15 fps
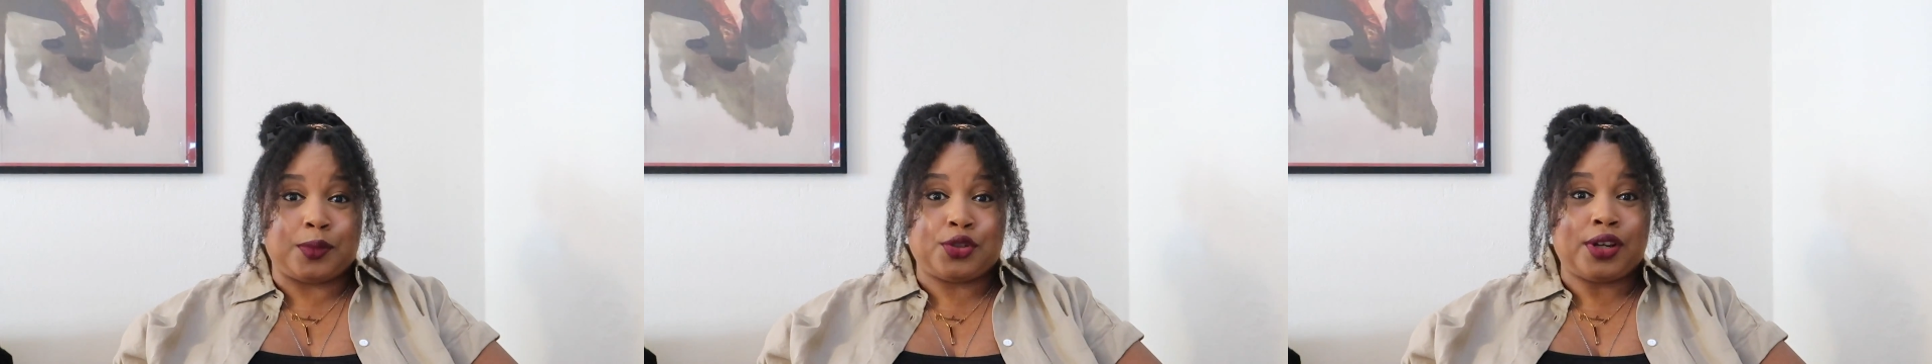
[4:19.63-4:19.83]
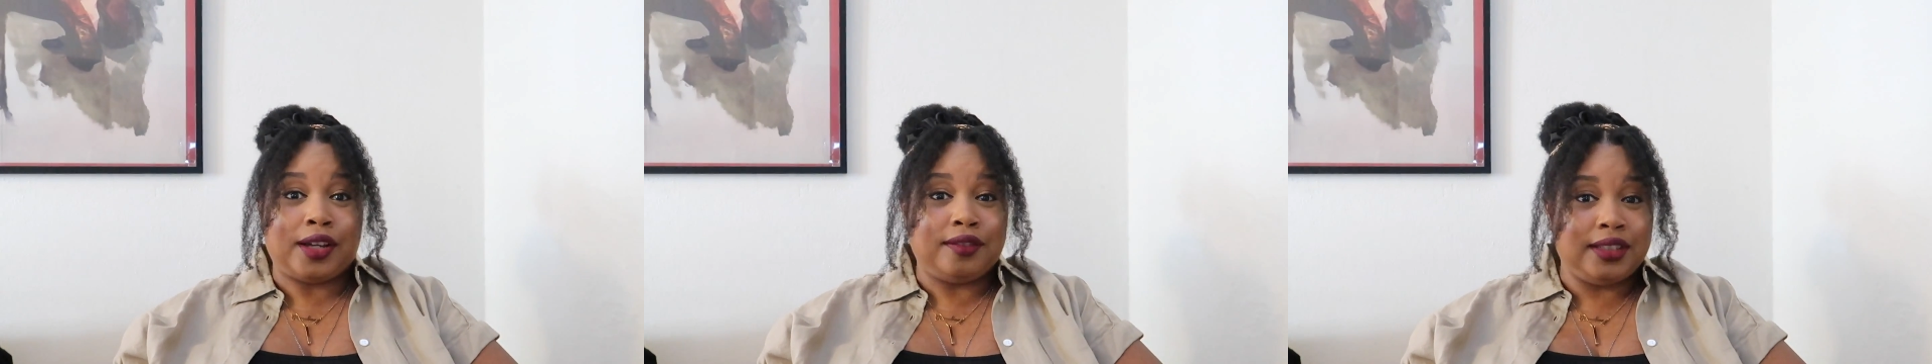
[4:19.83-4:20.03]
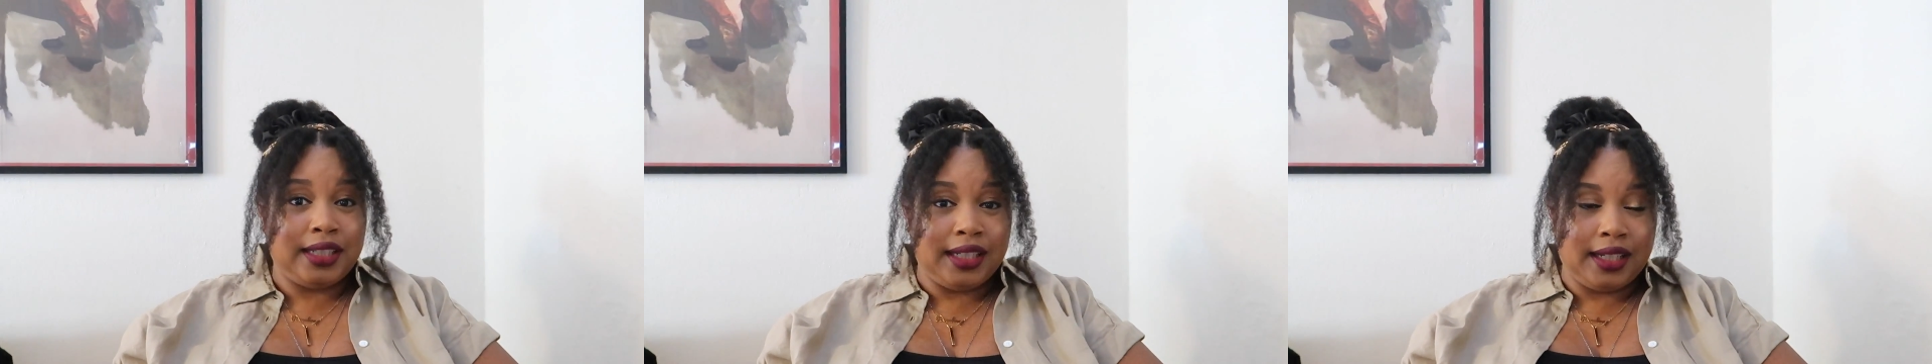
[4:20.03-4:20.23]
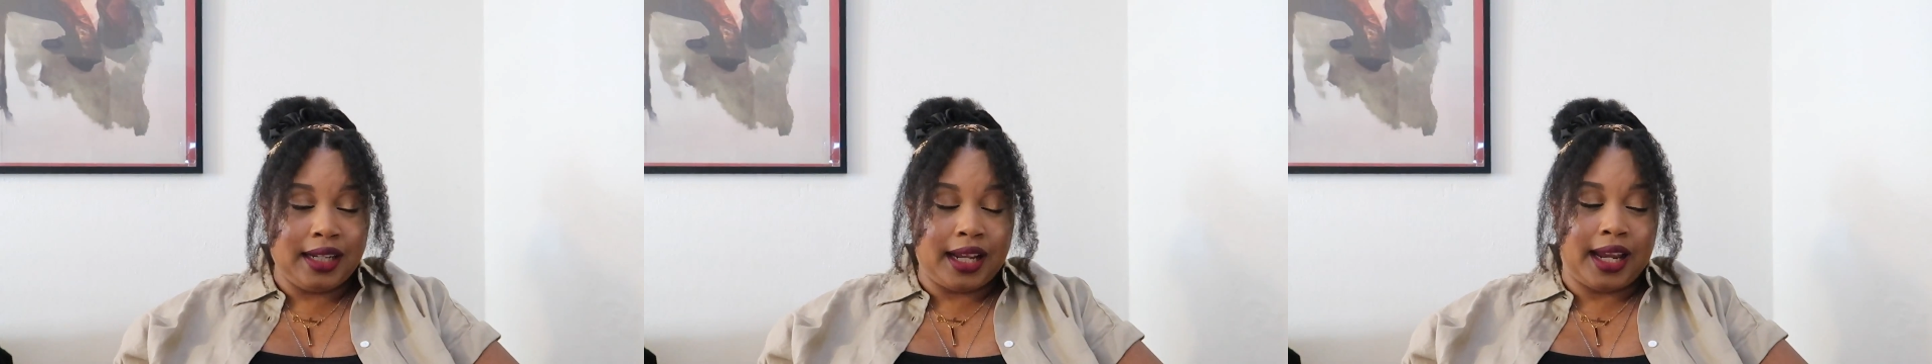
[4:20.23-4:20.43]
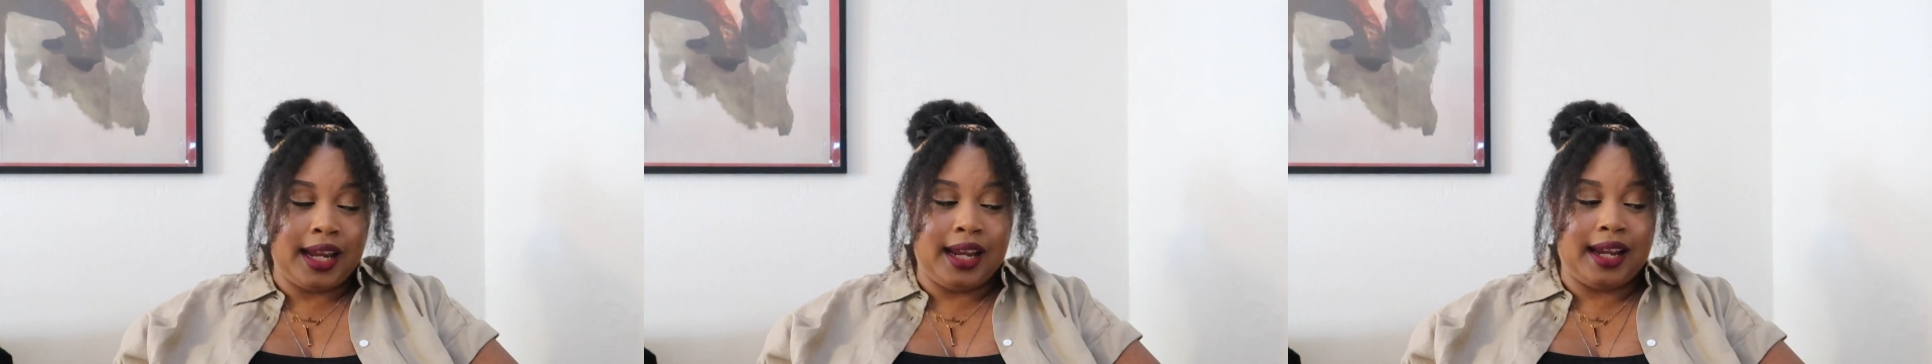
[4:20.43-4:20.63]

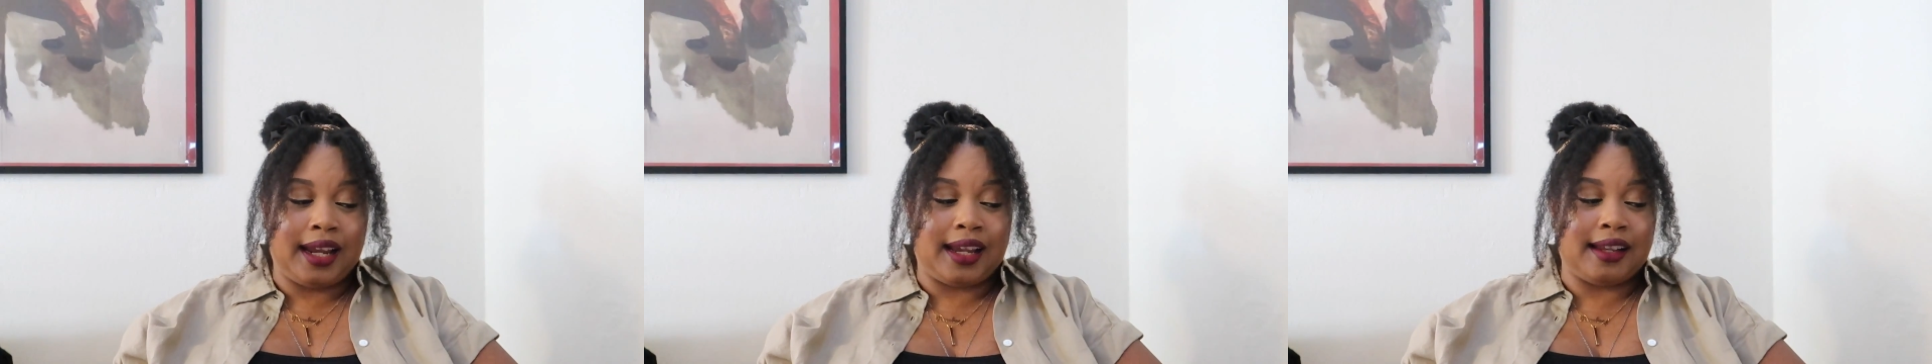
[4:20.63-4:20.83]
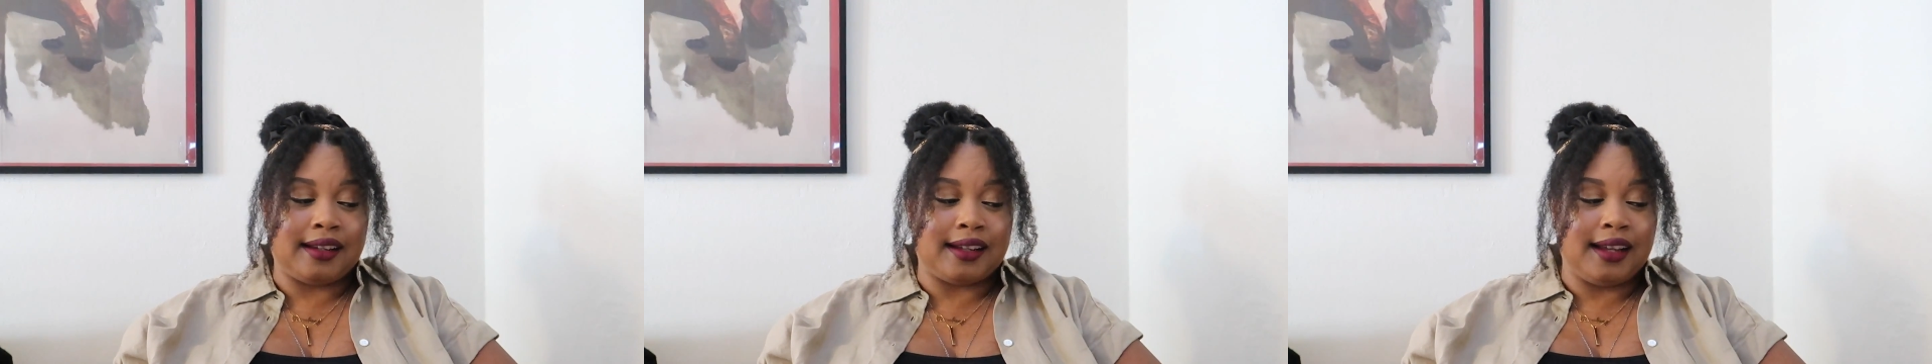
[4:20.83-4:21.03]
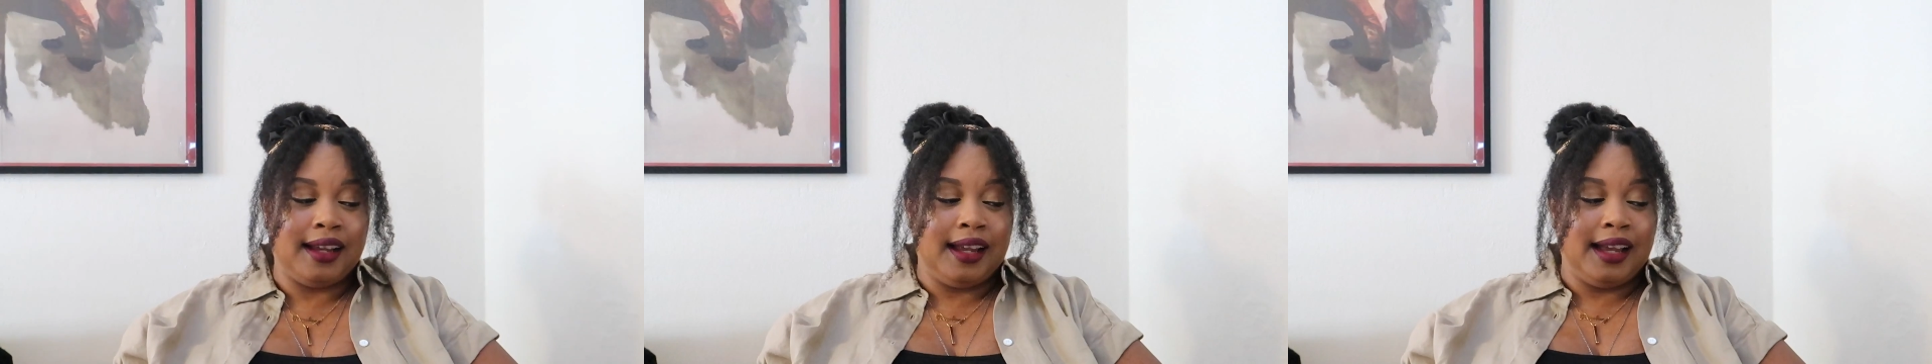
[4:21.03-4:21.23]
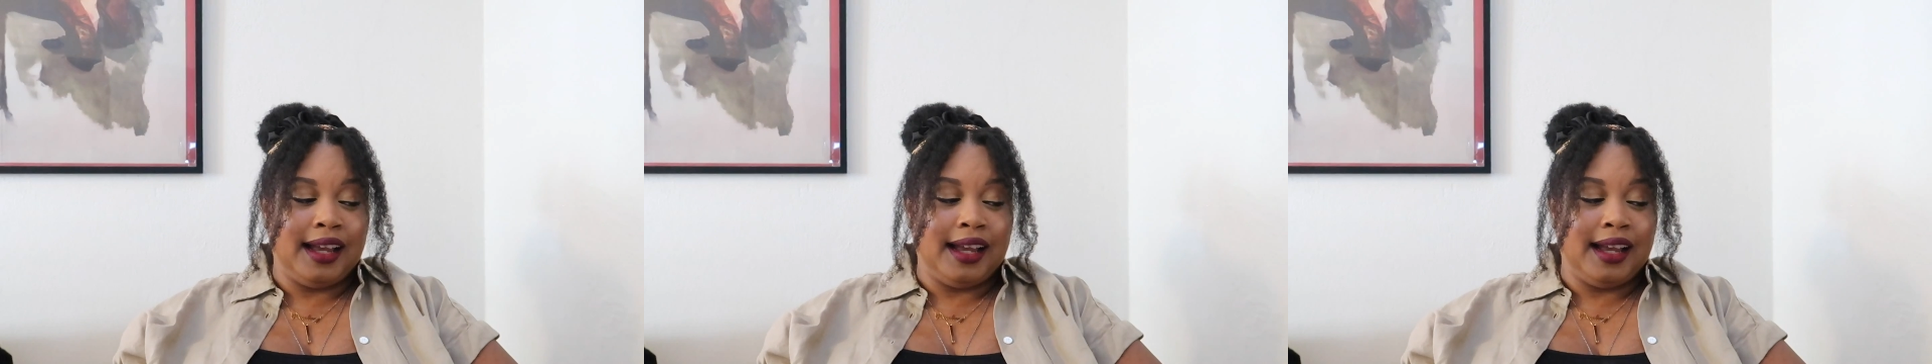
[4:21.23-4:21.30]
traveling and